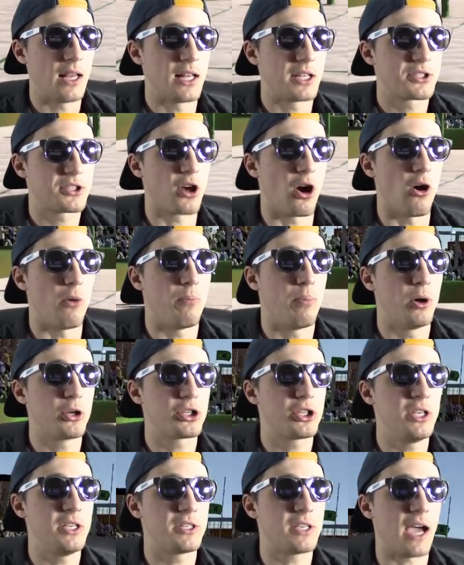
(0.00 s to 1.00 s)
let's go.
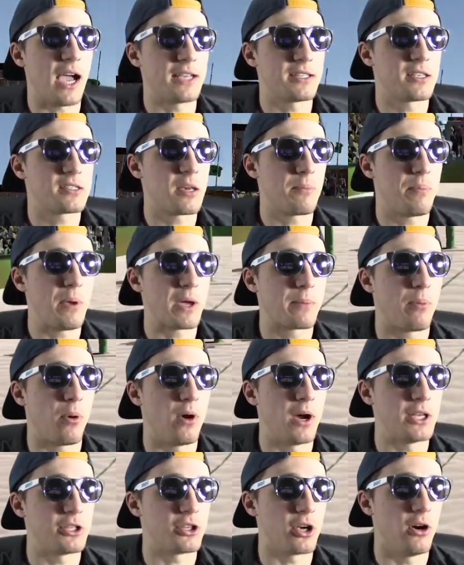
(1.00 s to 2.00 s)
Push these guys. This is a big
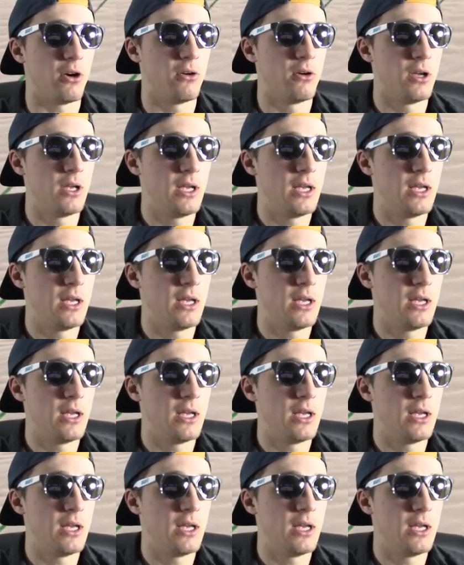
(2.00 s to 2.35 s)
point, Joe.